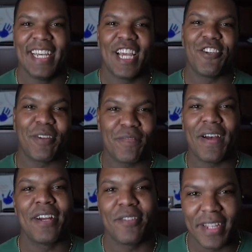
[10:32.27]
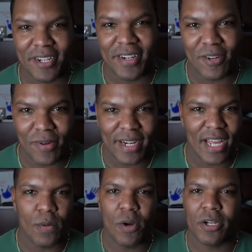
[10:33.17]
You can find on the internet right now
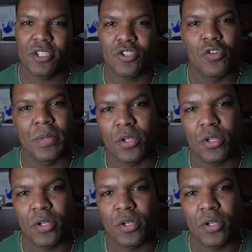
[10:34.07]
Marcus Stroman